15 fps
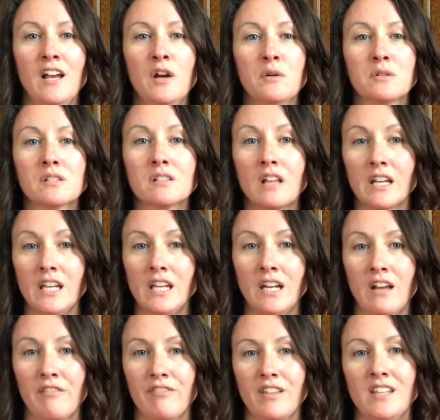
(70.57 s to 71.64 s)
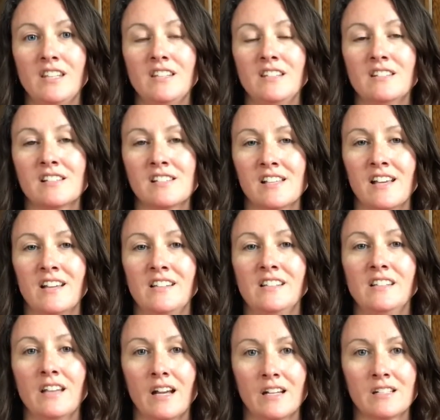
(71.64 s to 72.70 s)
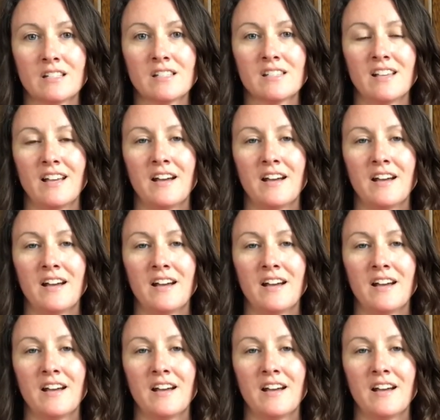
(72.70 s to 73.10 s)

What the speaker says: was lucky enough that he said yes.